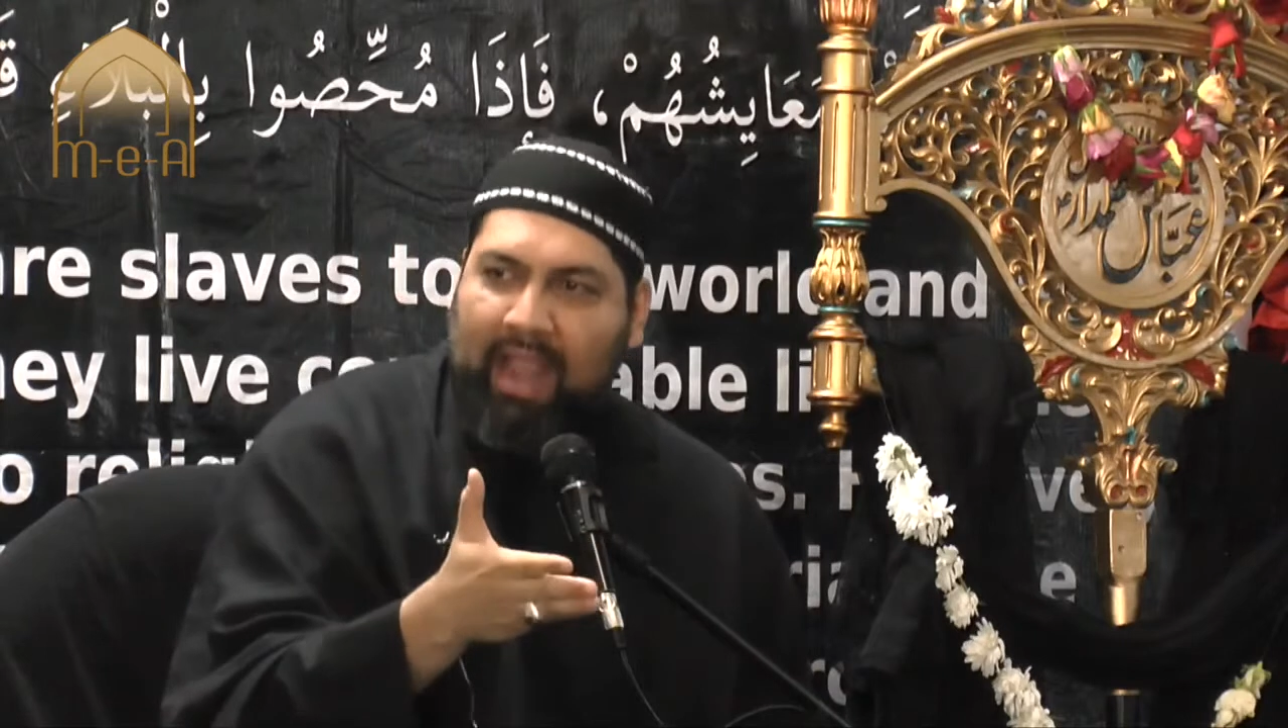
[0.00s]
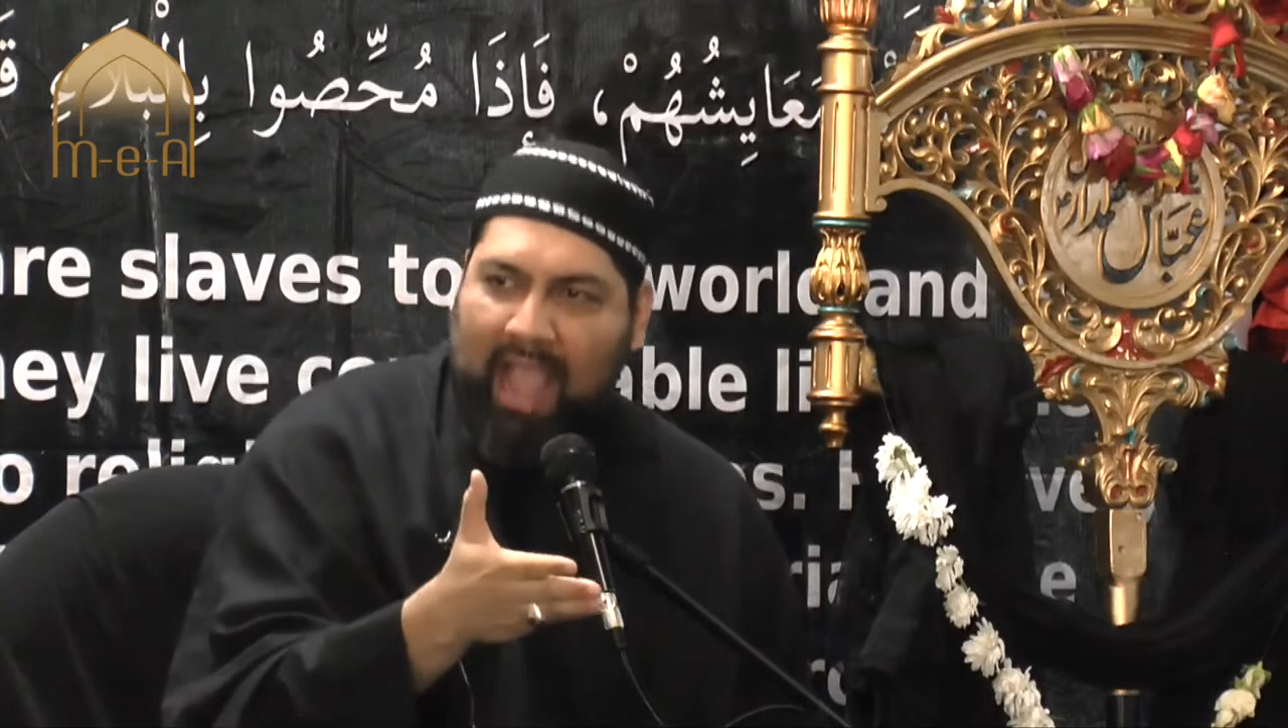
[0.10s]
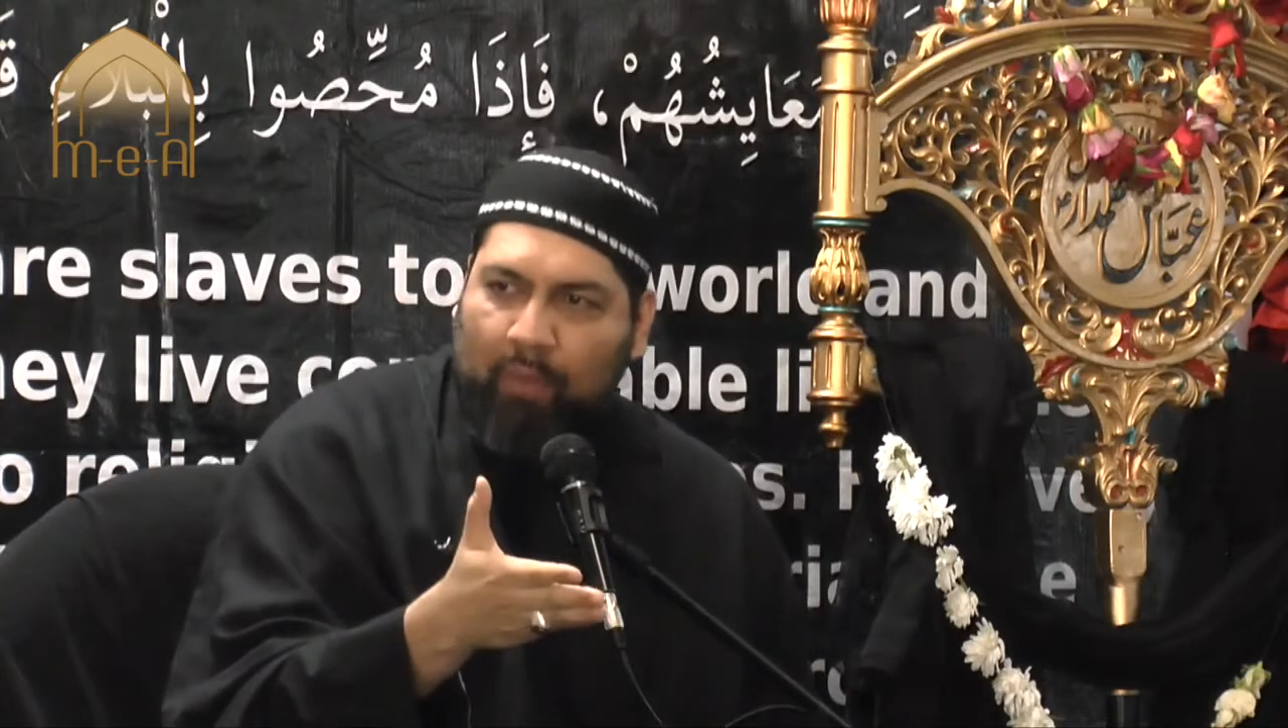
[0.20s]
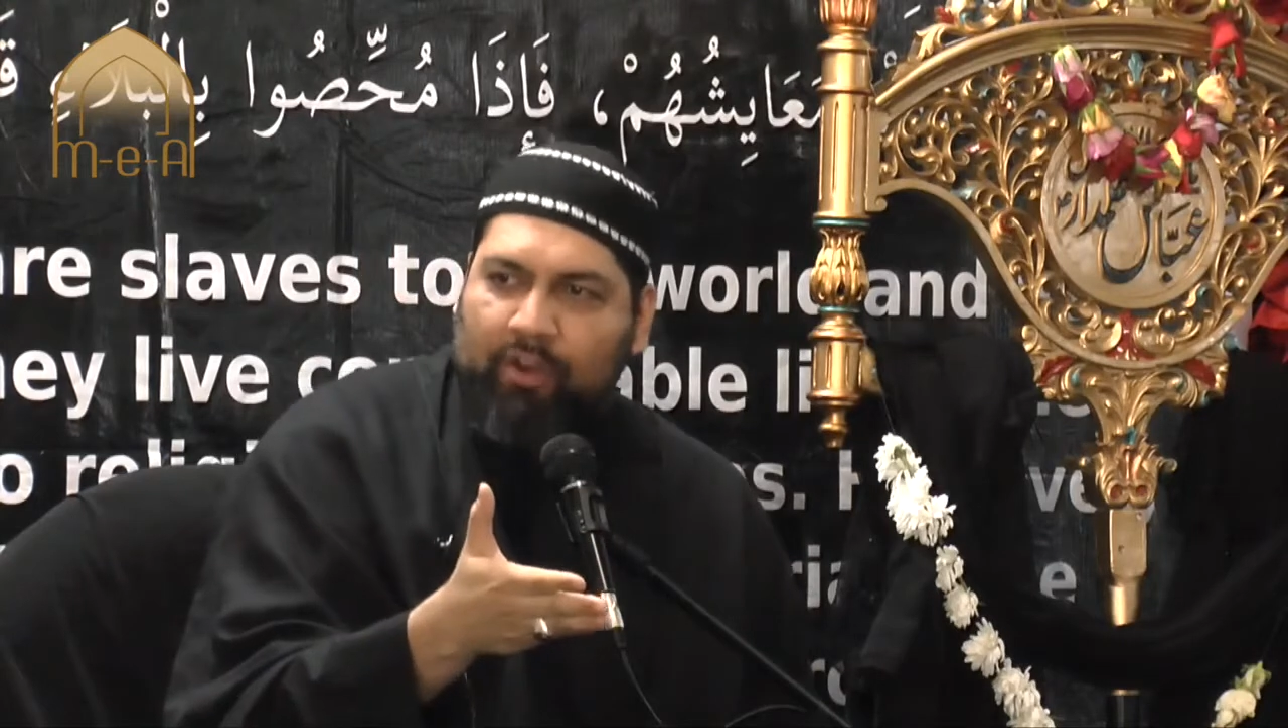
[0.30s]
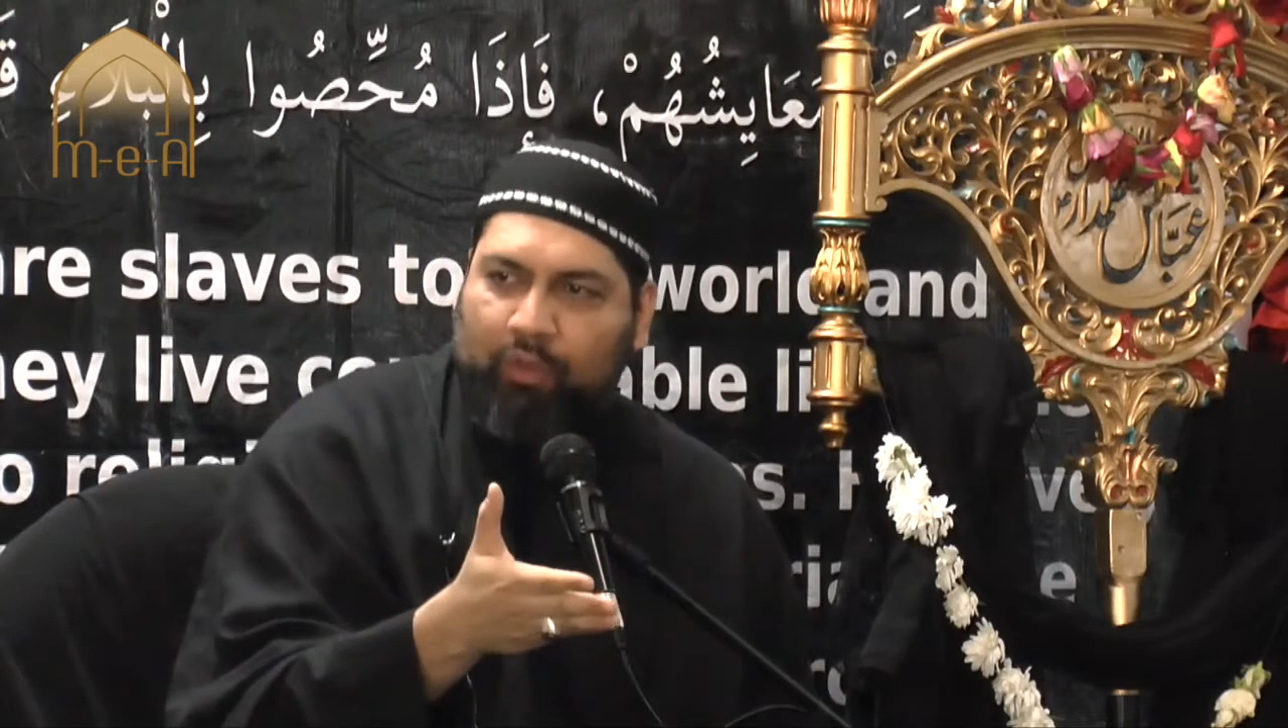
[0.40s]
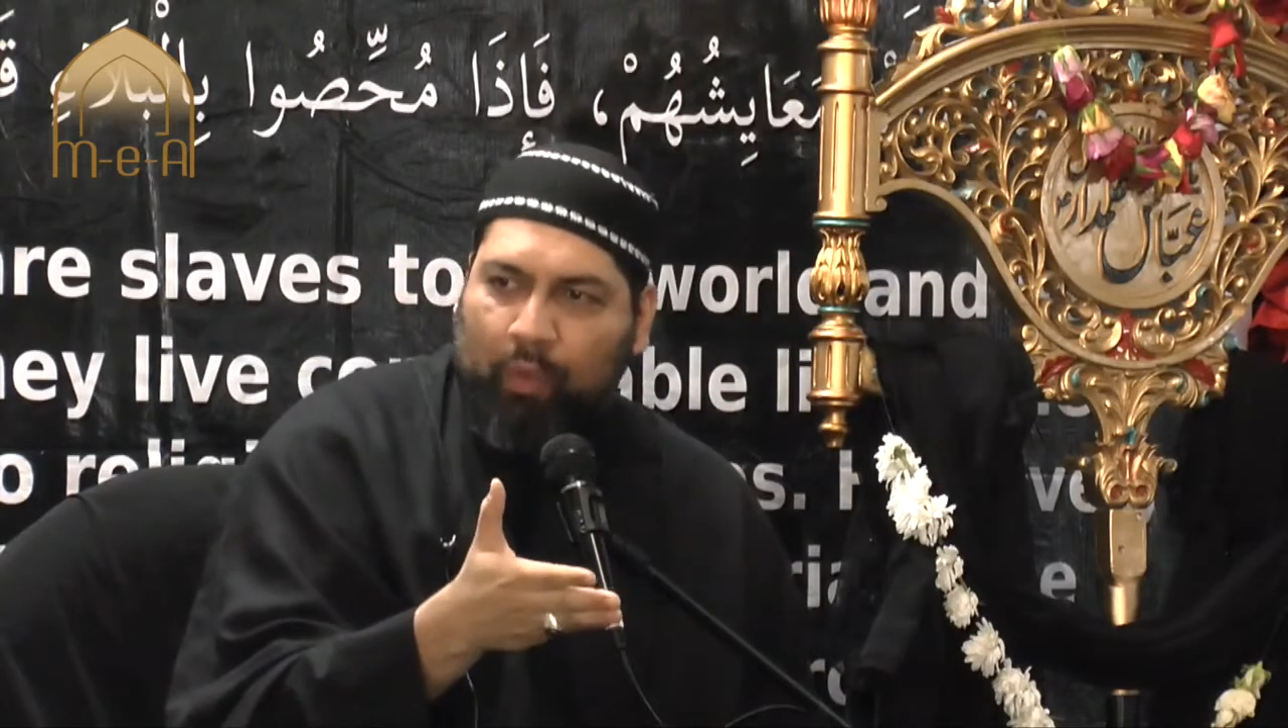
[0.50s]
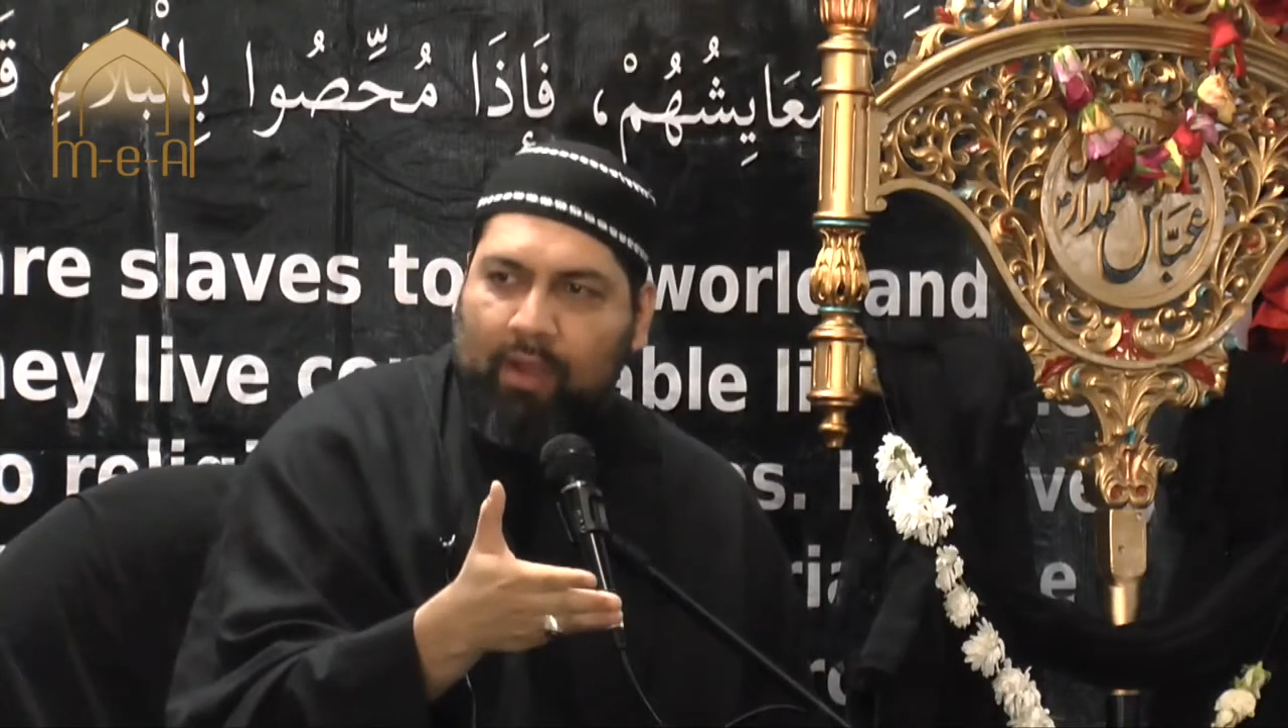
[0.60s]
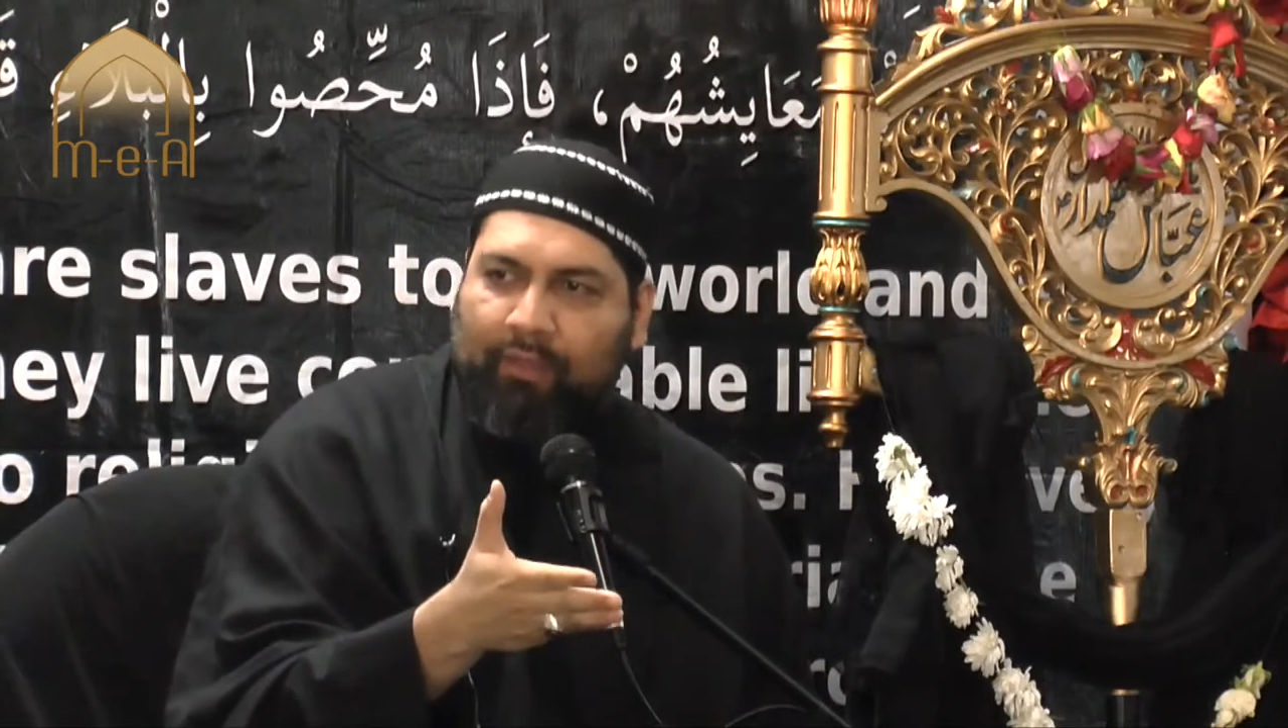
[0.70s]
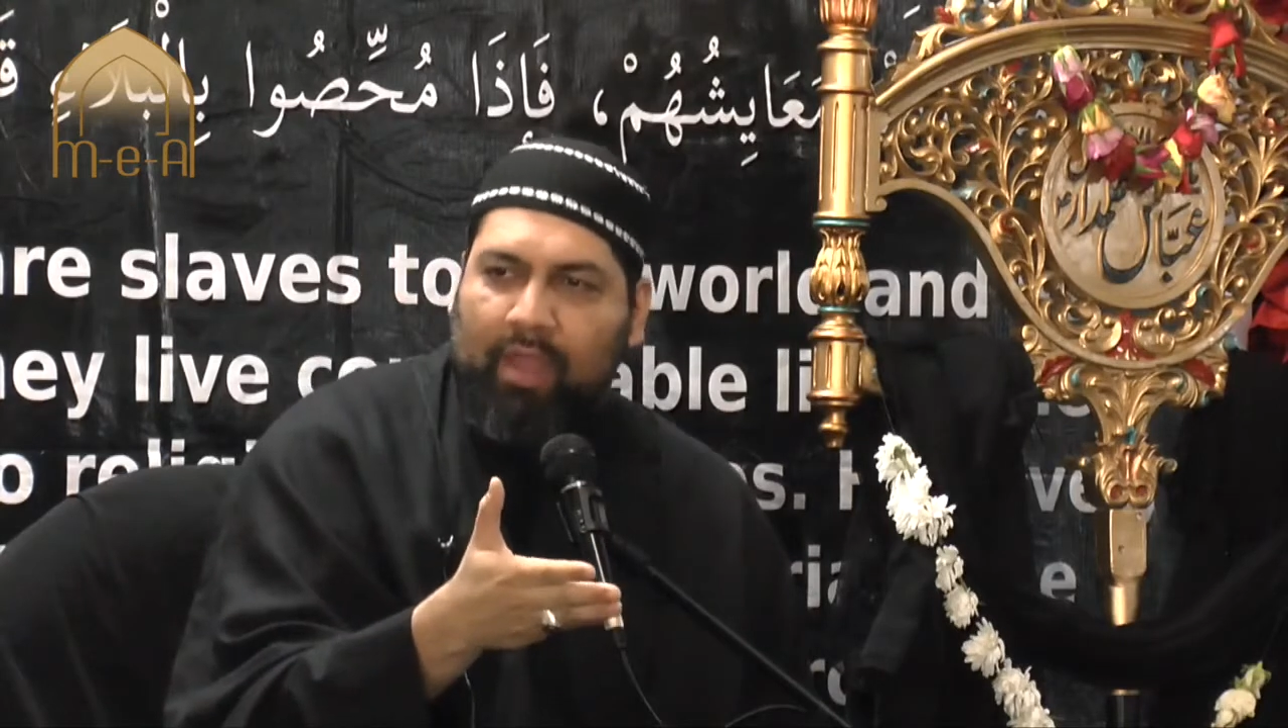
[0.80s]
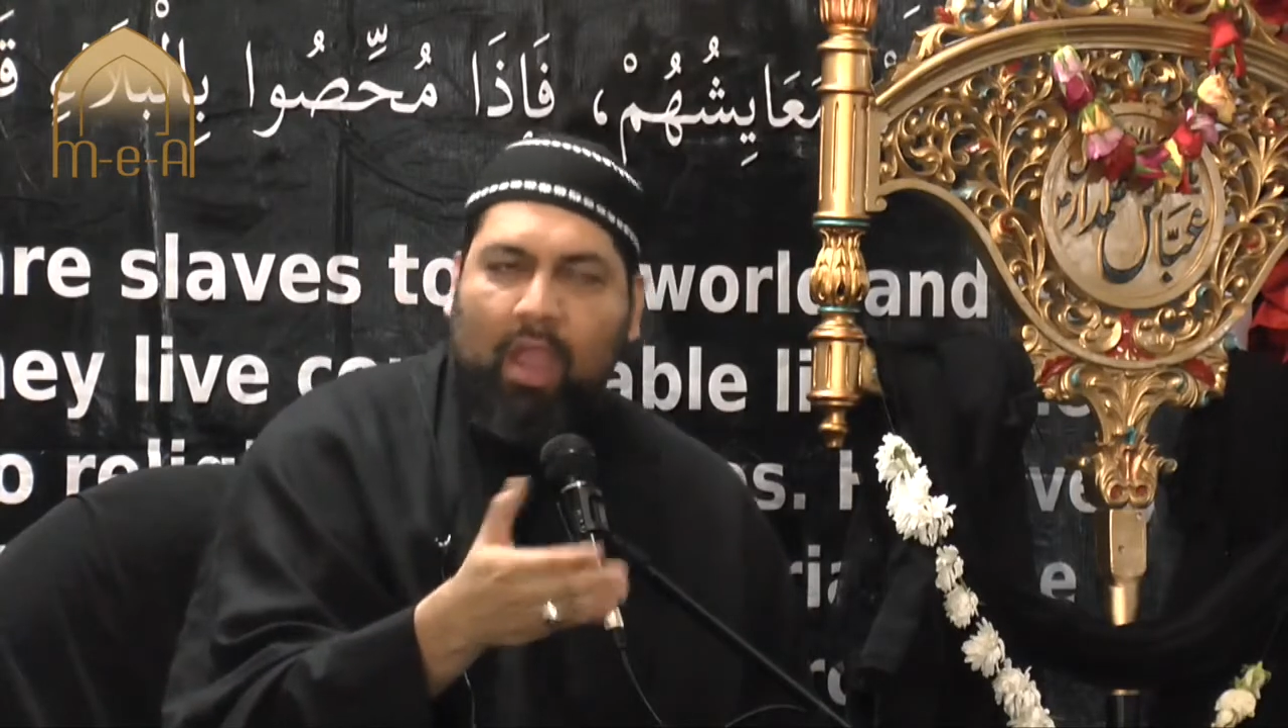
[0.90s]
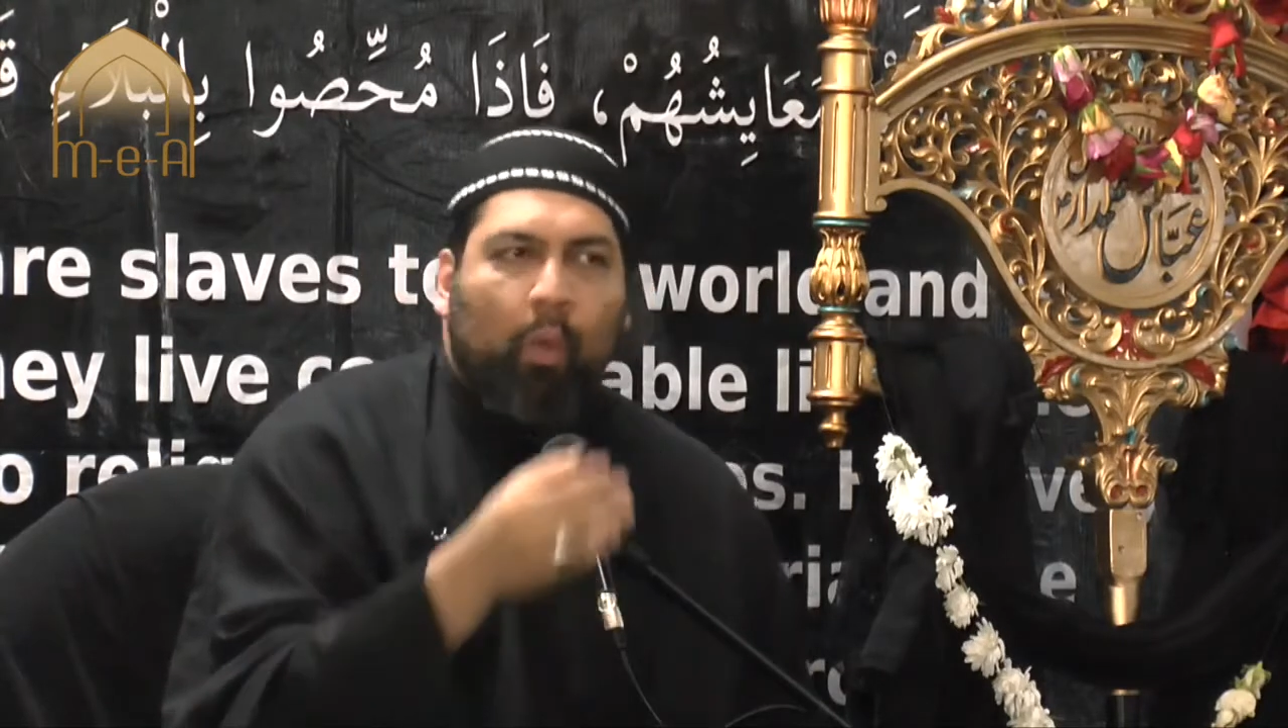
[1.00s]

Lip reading: hours worth,